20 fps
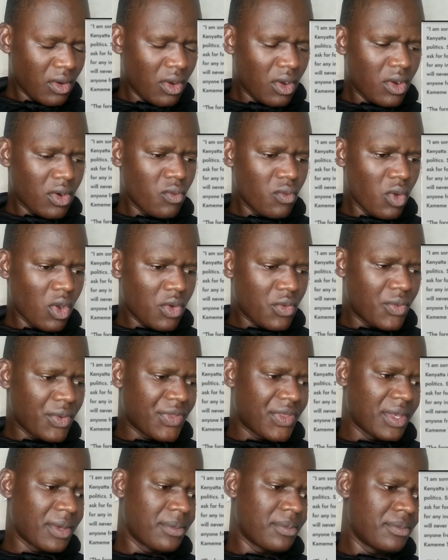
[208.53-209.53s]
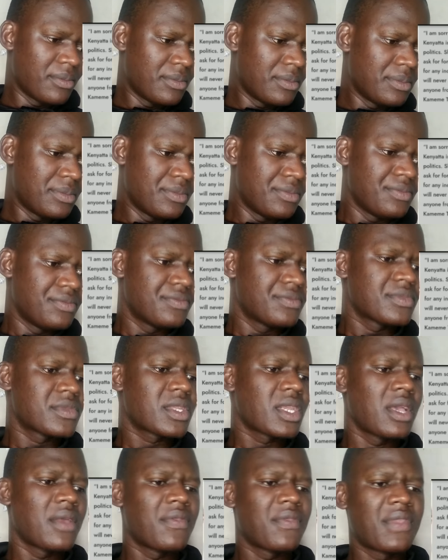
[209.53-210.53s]
Or work with him.
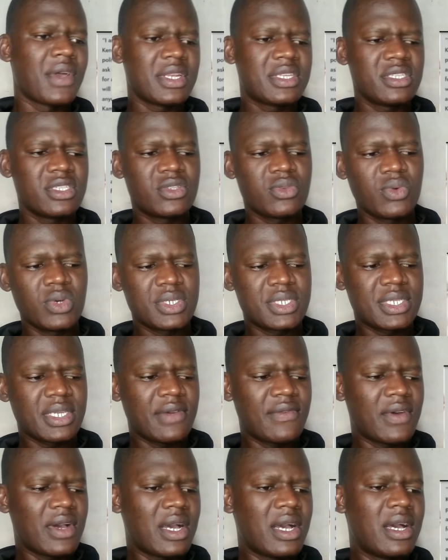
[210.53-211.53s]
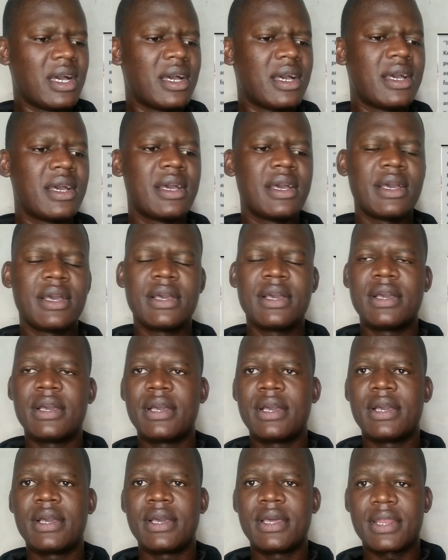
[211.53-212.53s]
That is whatever
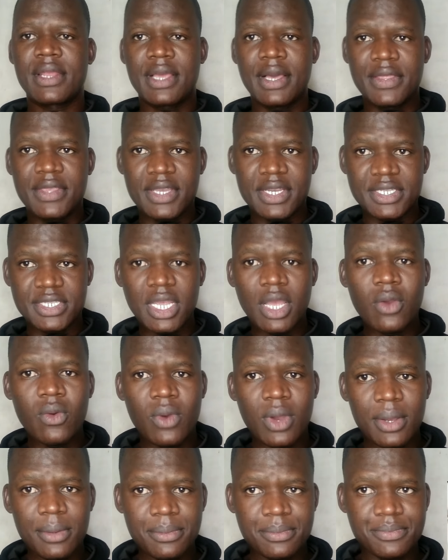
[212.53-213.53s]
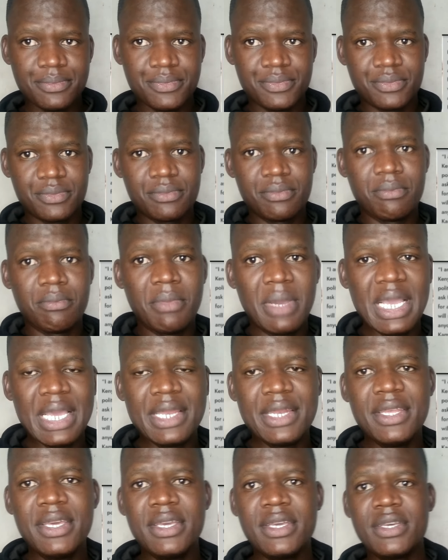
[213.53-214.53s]
Rigathi Gachagua
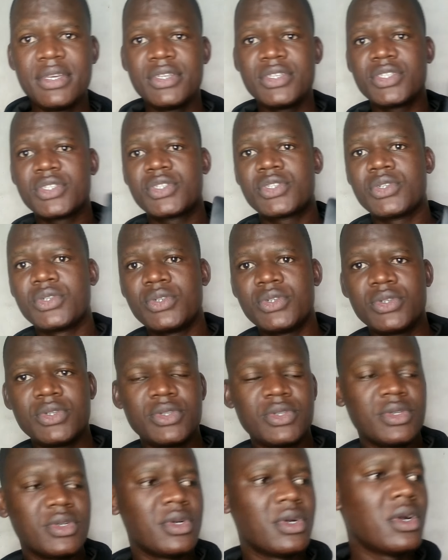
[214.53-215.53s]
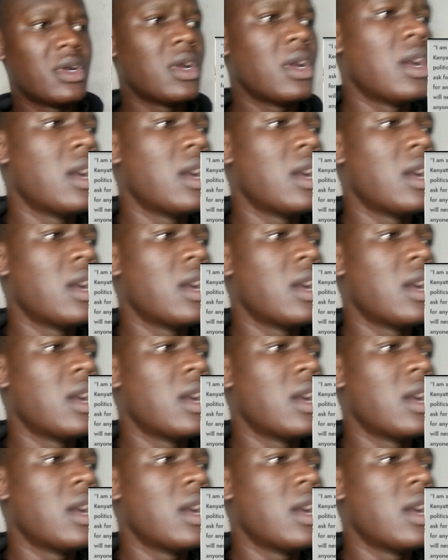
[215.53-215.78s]
made to